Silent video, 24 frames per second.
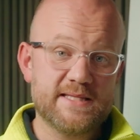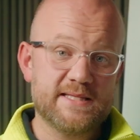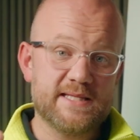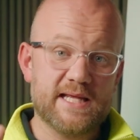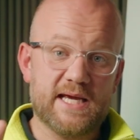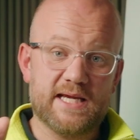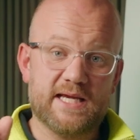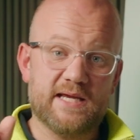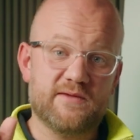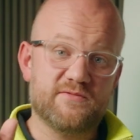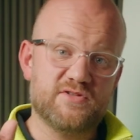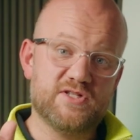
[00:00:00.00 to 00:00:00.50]

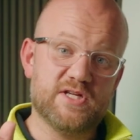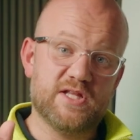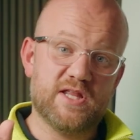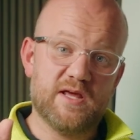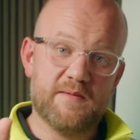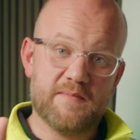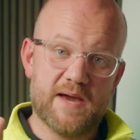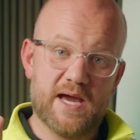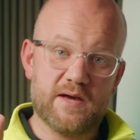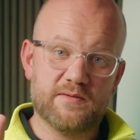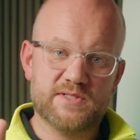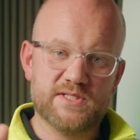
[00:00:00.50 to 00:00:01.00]
That gives you the
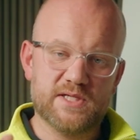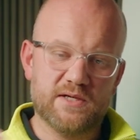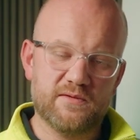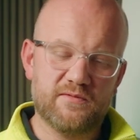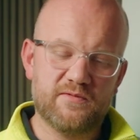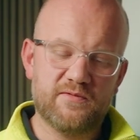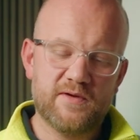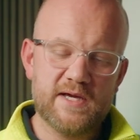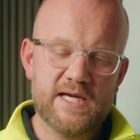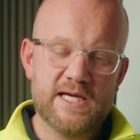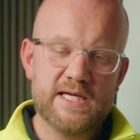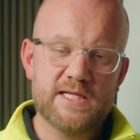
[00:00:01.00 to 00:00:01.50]
amount
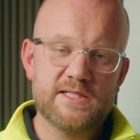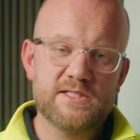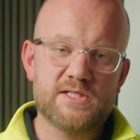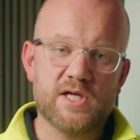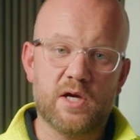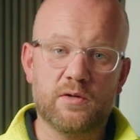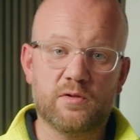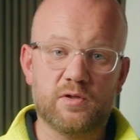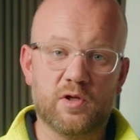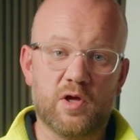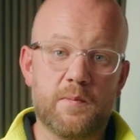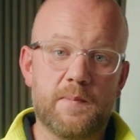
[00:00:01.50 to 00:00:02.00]
of
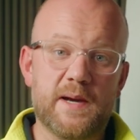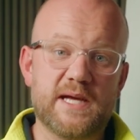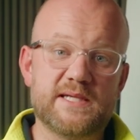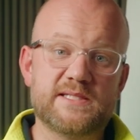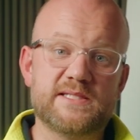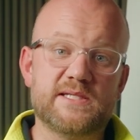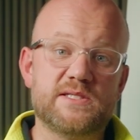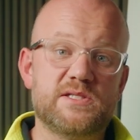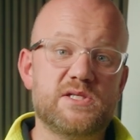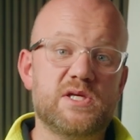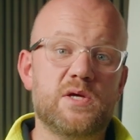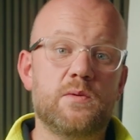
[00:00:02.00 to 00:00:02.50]
total
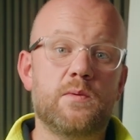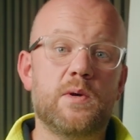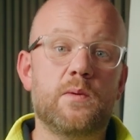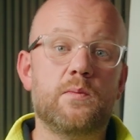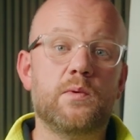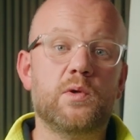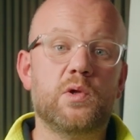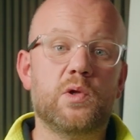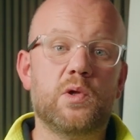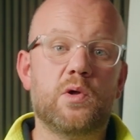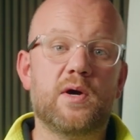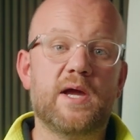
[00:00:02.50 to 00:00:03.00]
capacity we
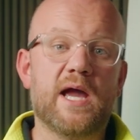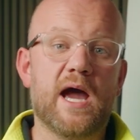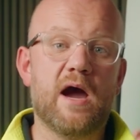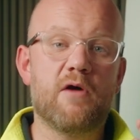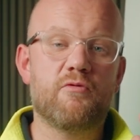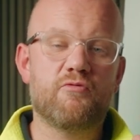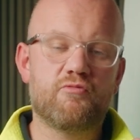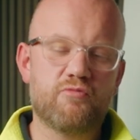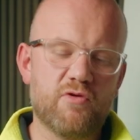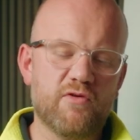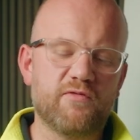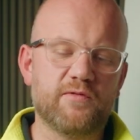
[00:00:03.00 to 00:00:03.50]
would look
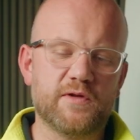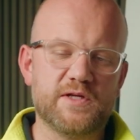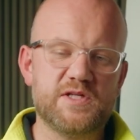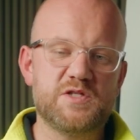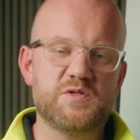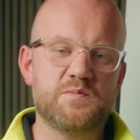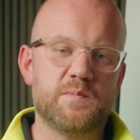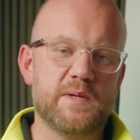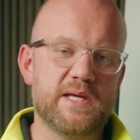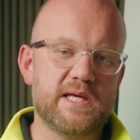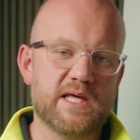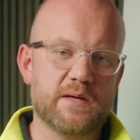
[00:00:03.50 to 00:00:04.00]
at, roughly
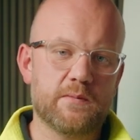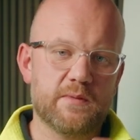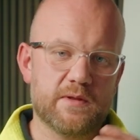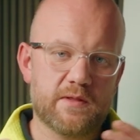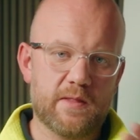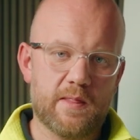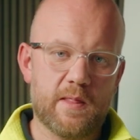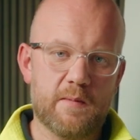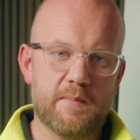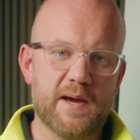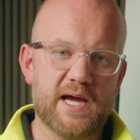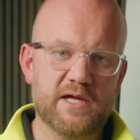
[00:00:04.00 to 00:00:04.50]
speaking,
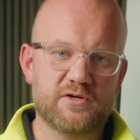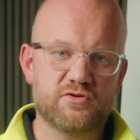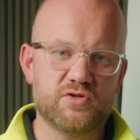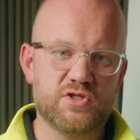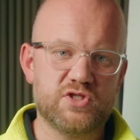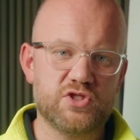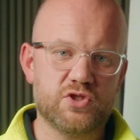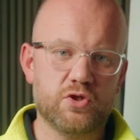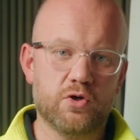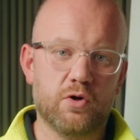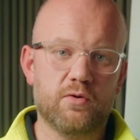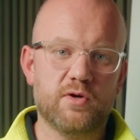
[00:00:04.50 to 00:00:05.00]
within the battery
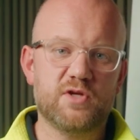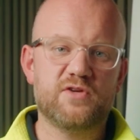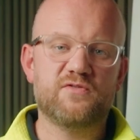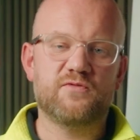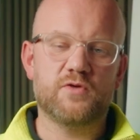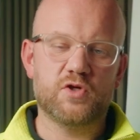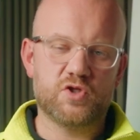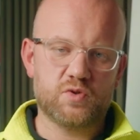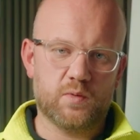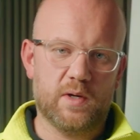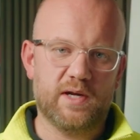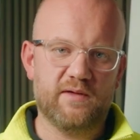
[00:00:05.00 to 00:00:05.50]
storage
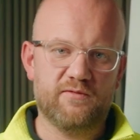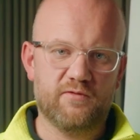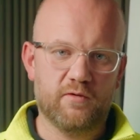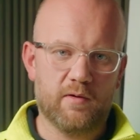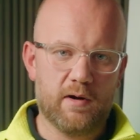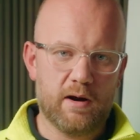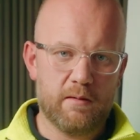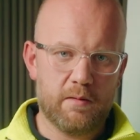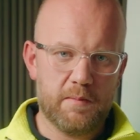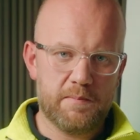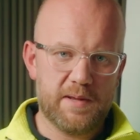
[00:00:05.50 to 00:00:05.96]
for a 24-hour